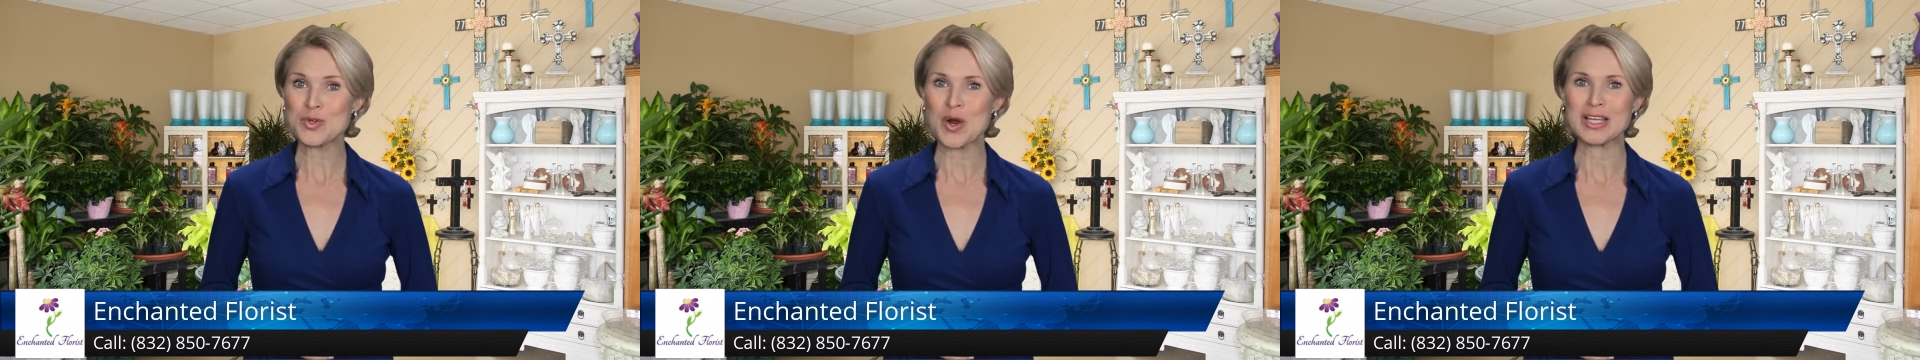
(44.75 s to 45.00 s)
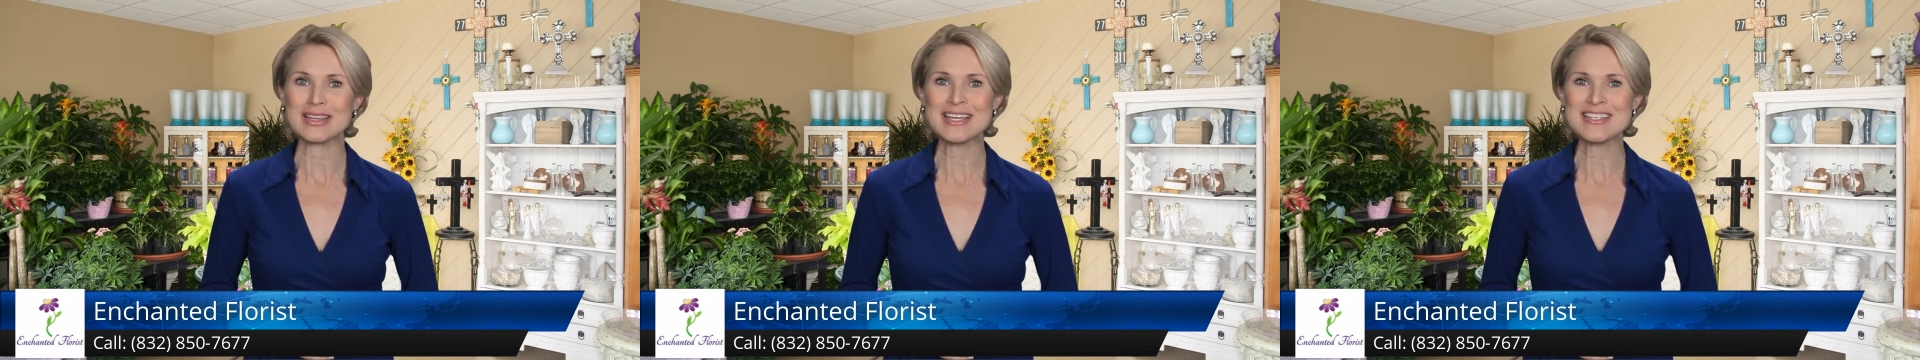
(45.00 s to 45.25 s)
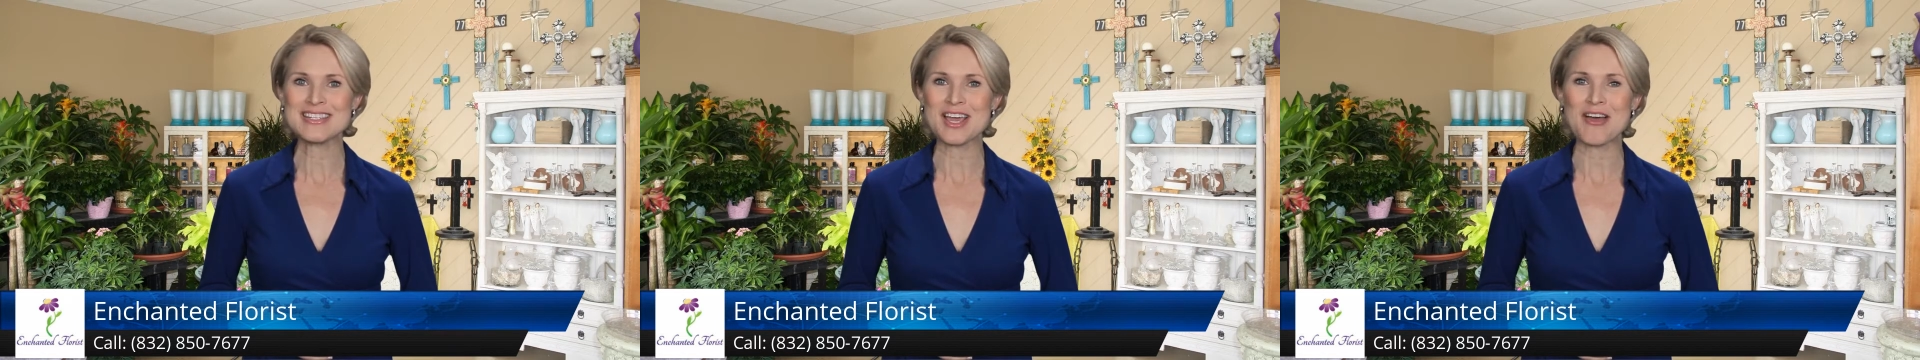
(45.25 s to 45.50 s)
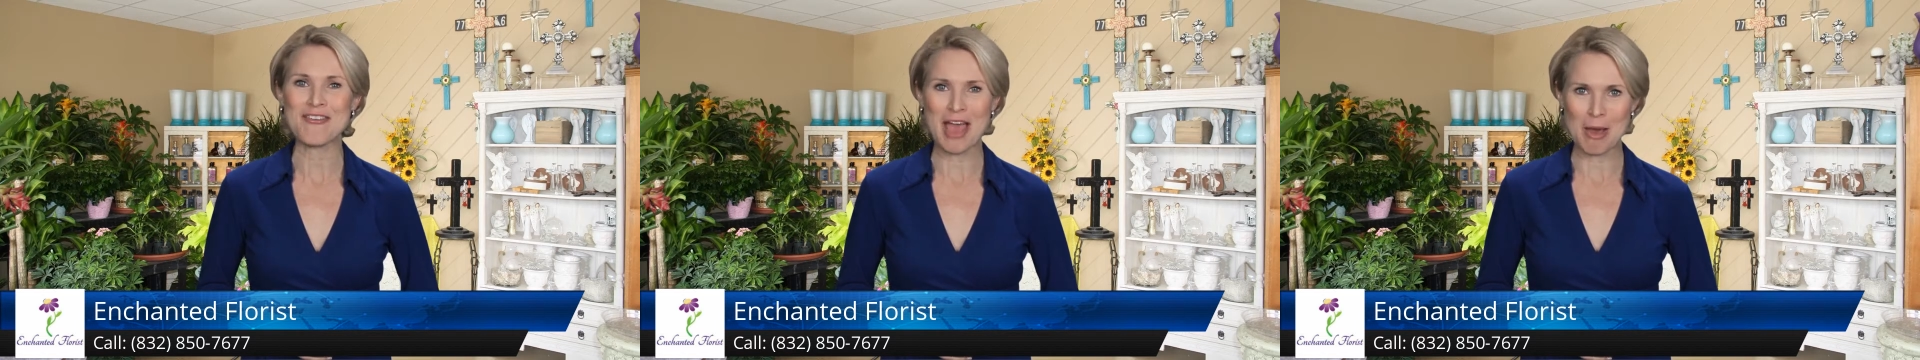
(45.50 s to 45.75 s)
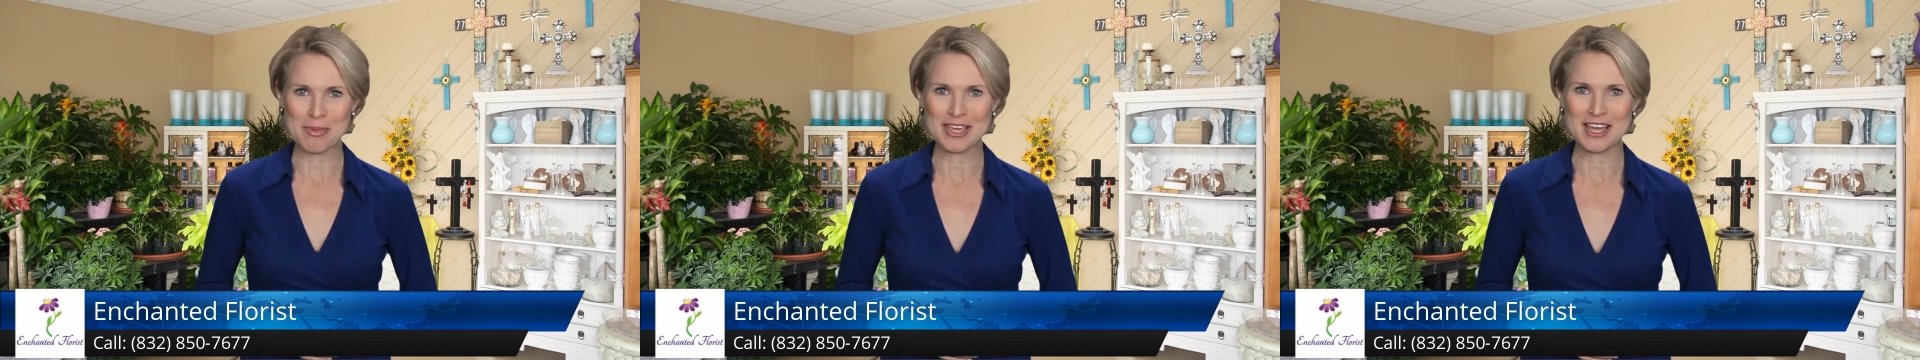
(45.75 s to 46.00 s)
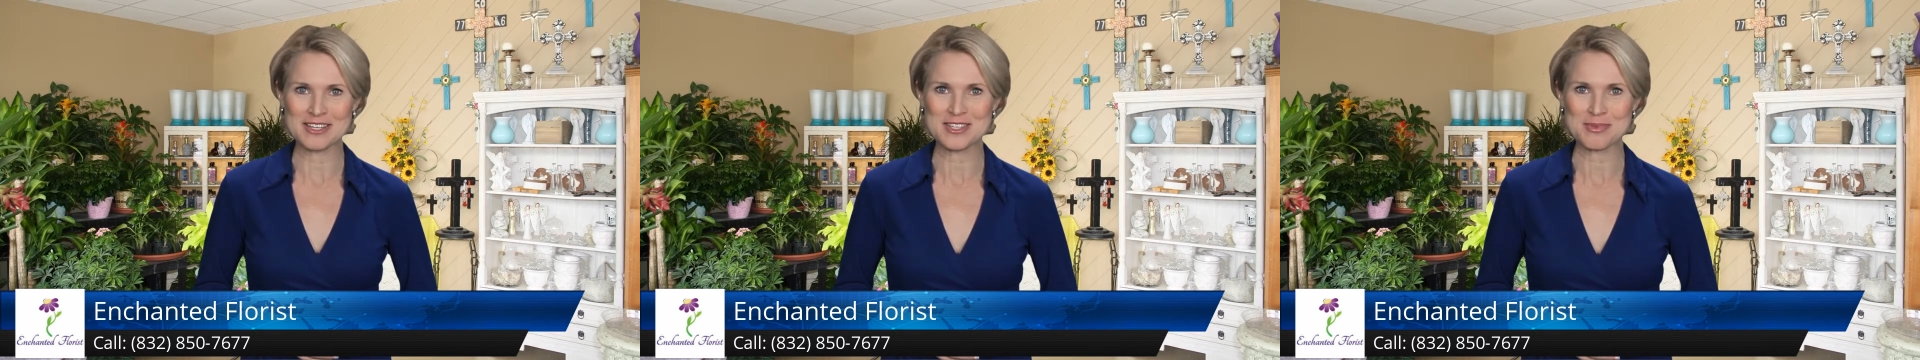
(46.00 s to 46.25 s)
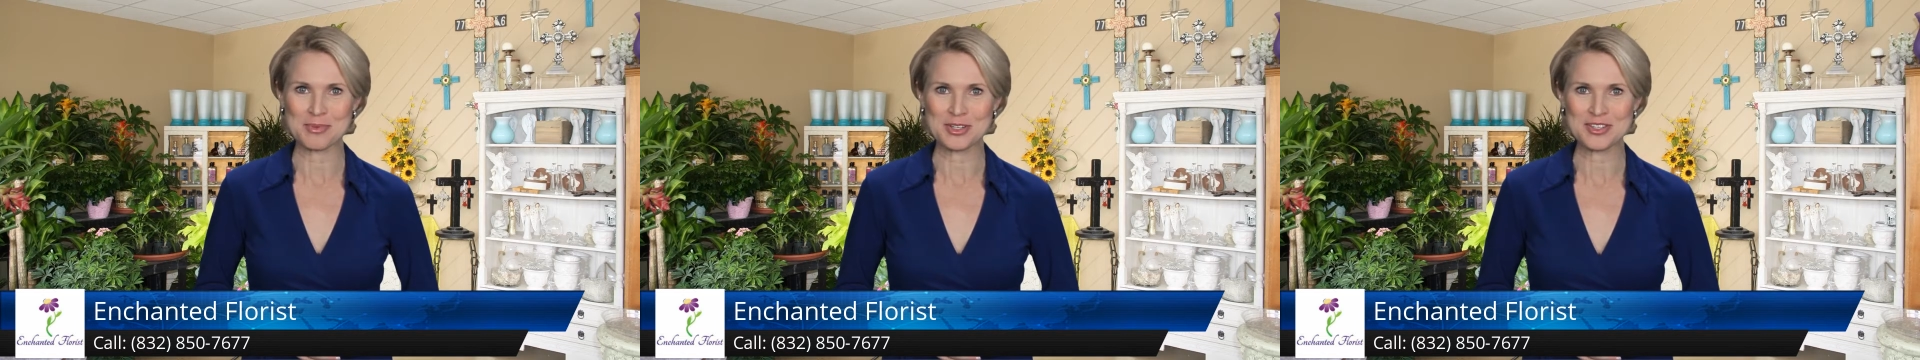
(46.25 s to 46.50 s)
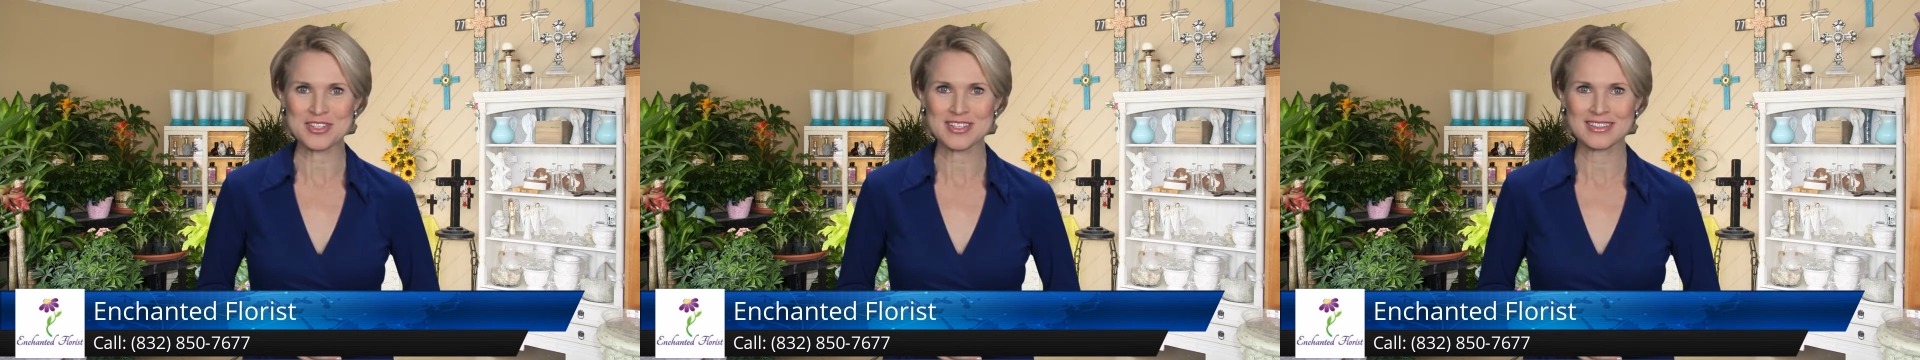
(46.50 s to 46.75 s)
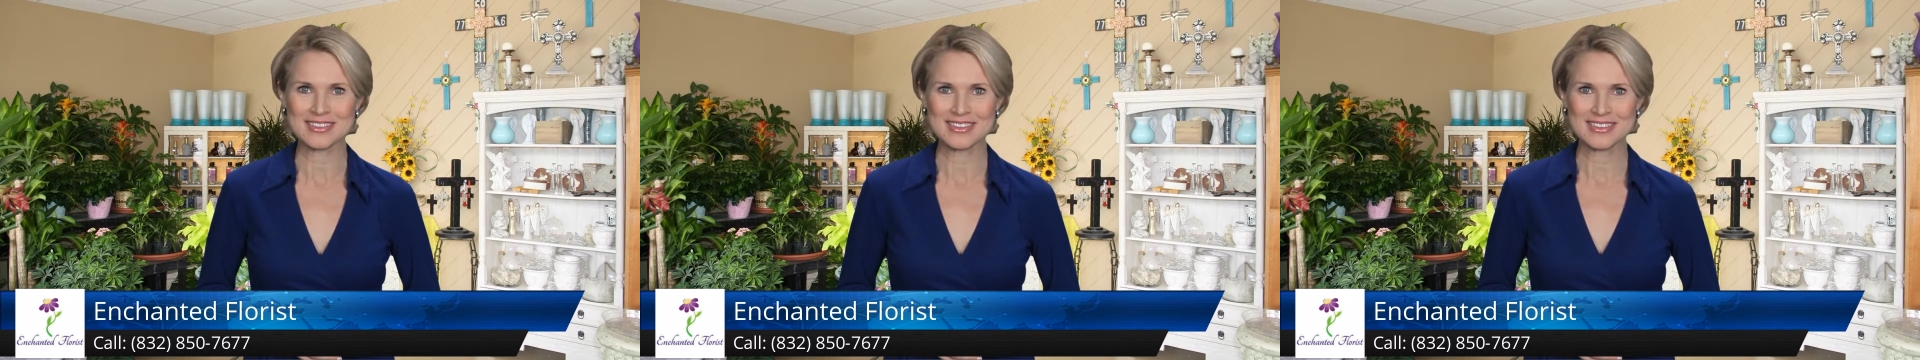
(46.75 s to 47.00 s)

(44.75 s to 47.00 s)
to our list of happy customers.